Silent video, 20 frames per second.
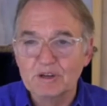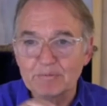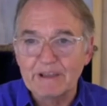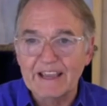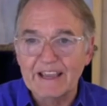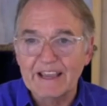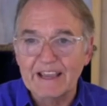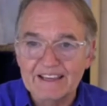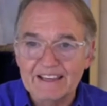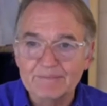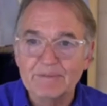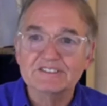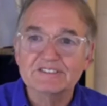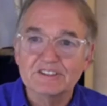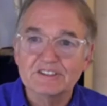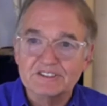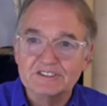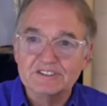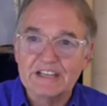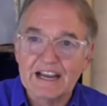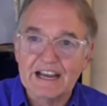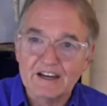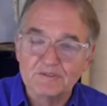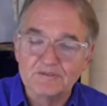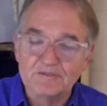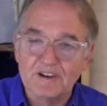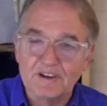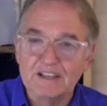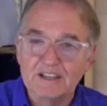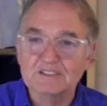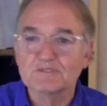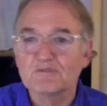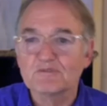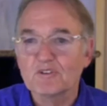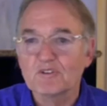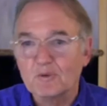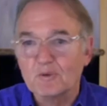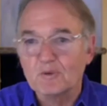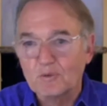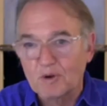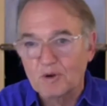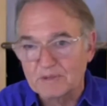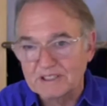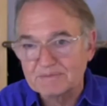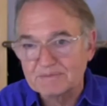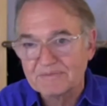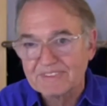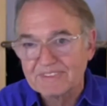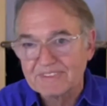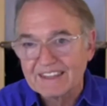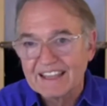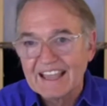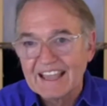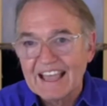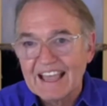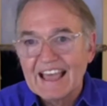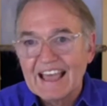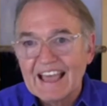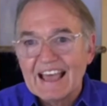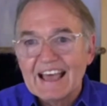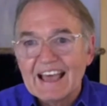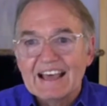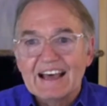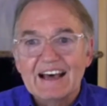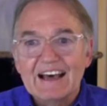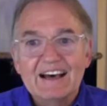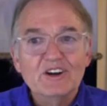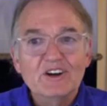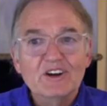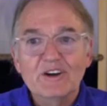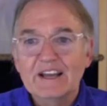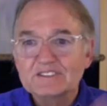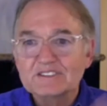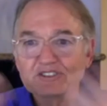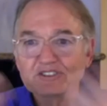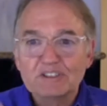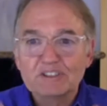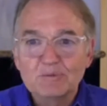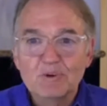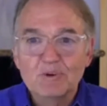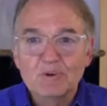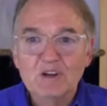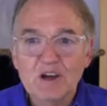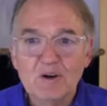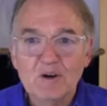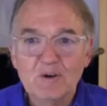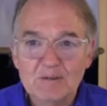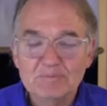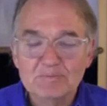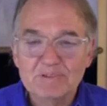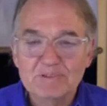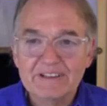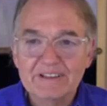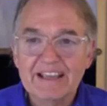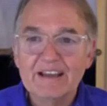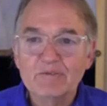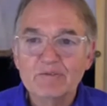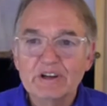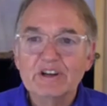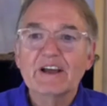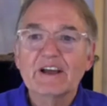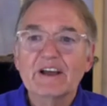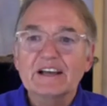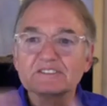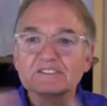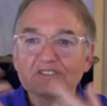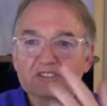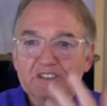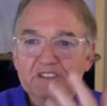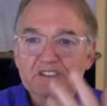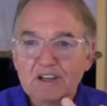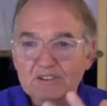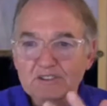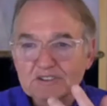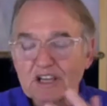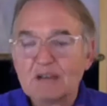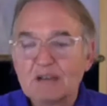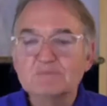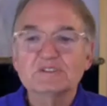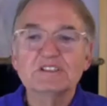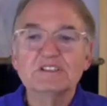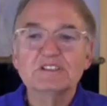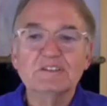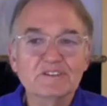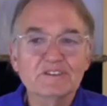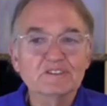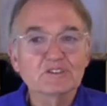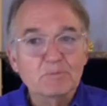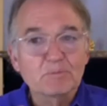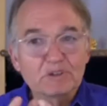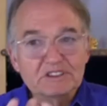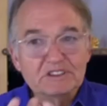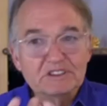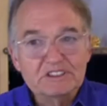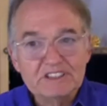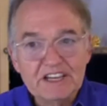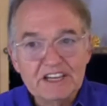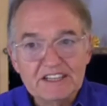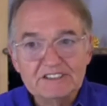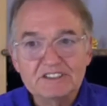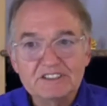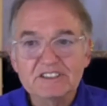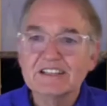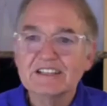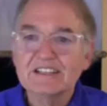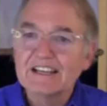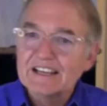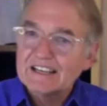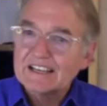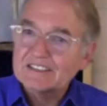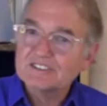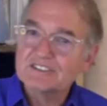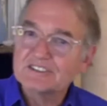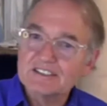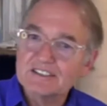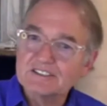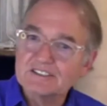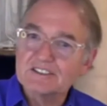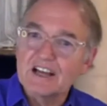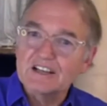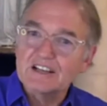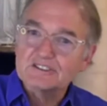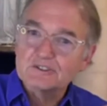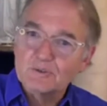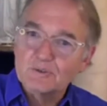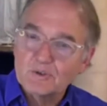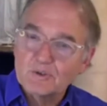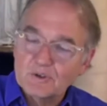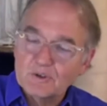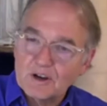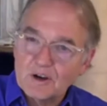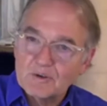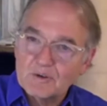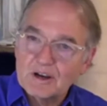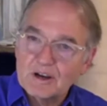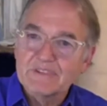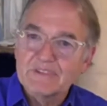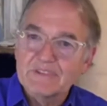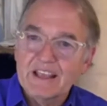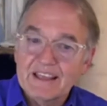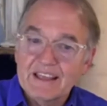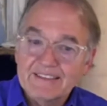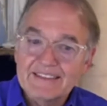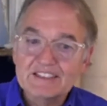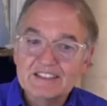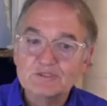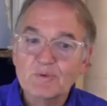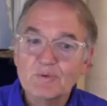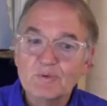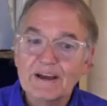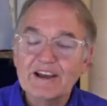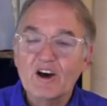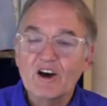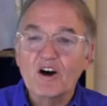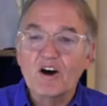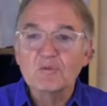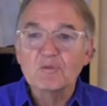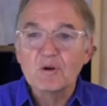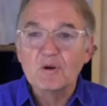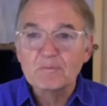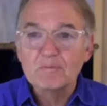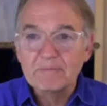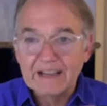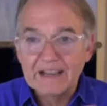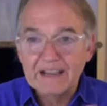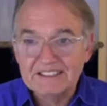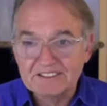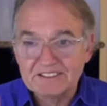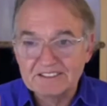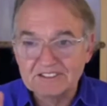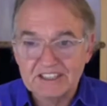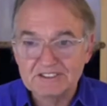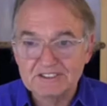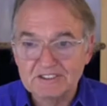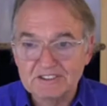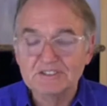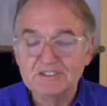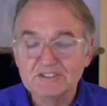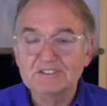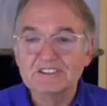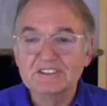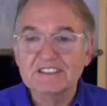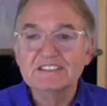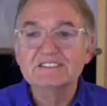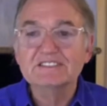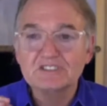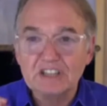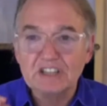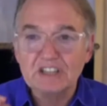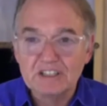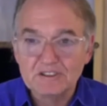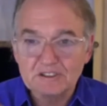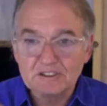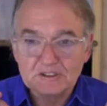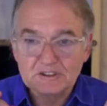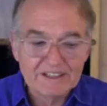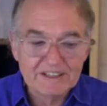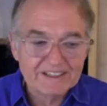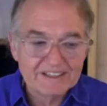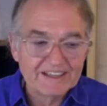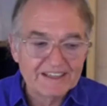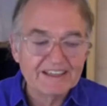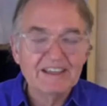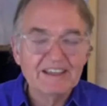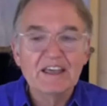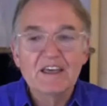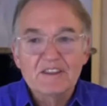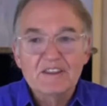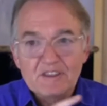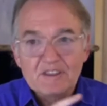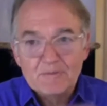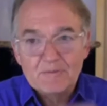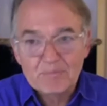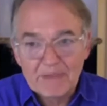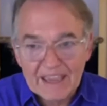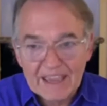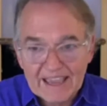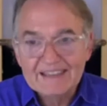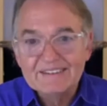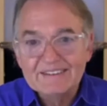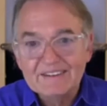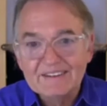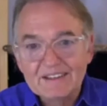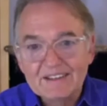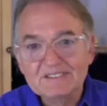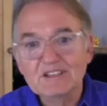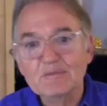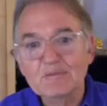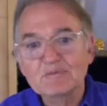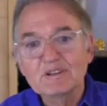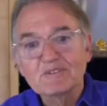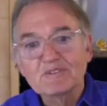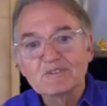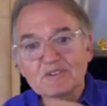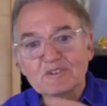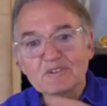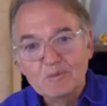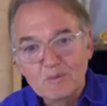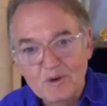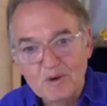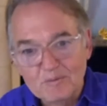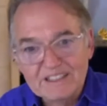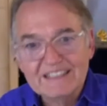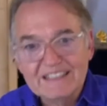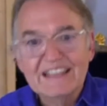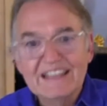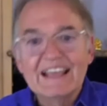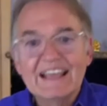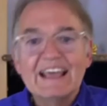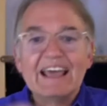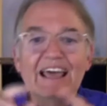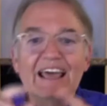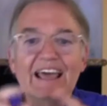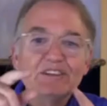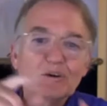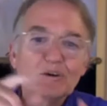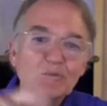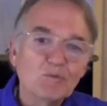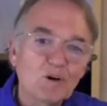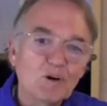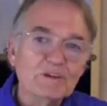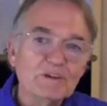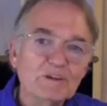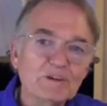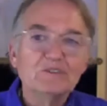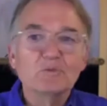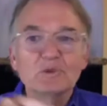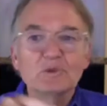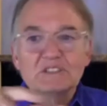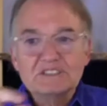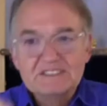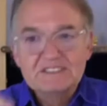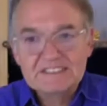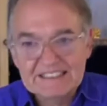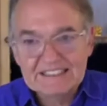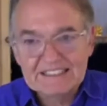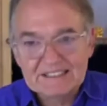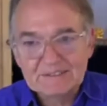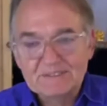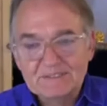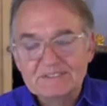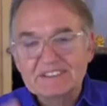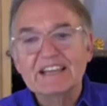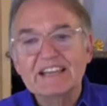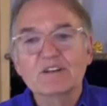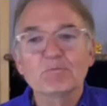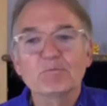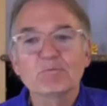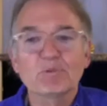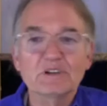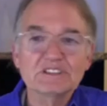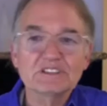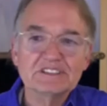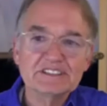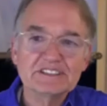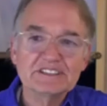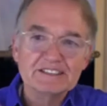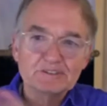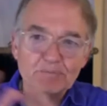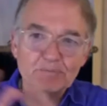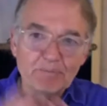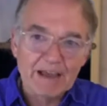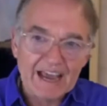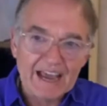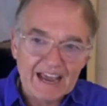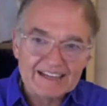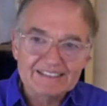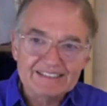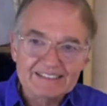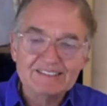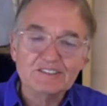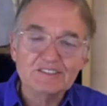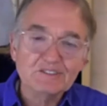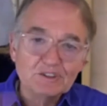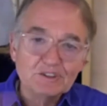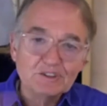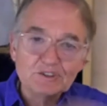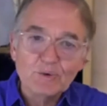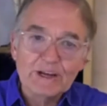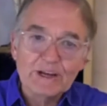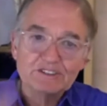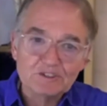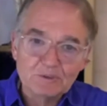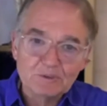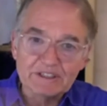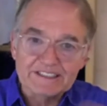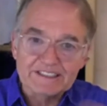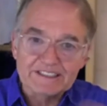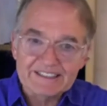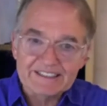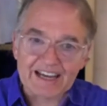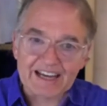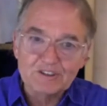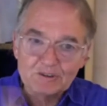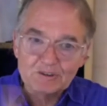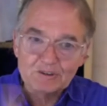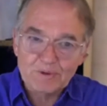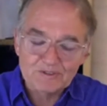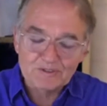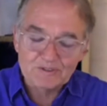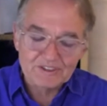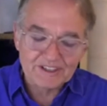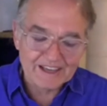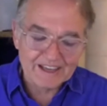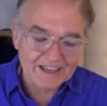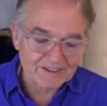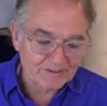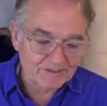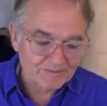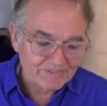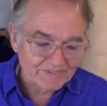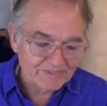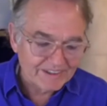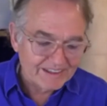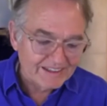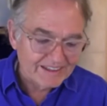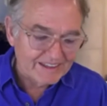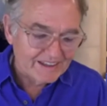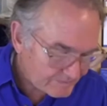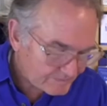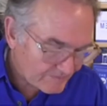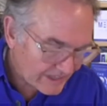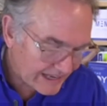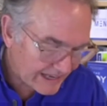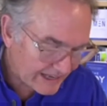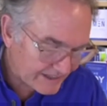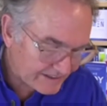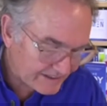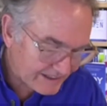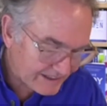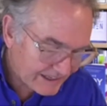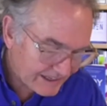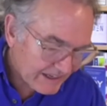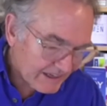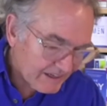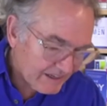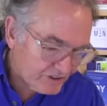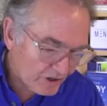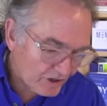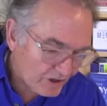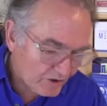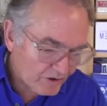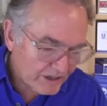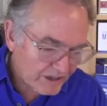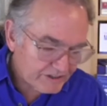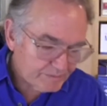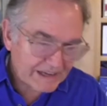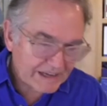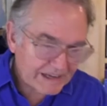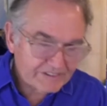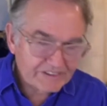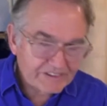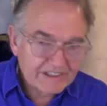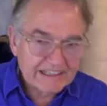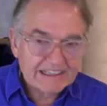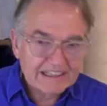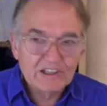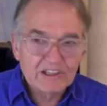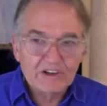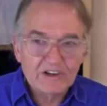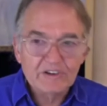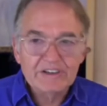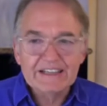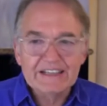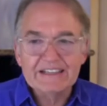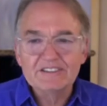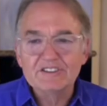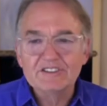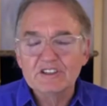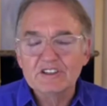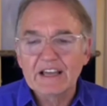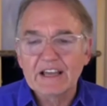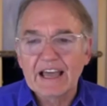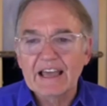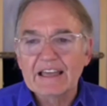a man makes a sacrifice for a woman, her estrogen will go up. And when her estrogen goes up, she feels appreciation. His testosterone will go up. That's why all romantic gestures is, generally speaking, the man does something for the woman, and the woman receives and appreciates back. It's a two-way street. You got to do both together. And so it's basically learning to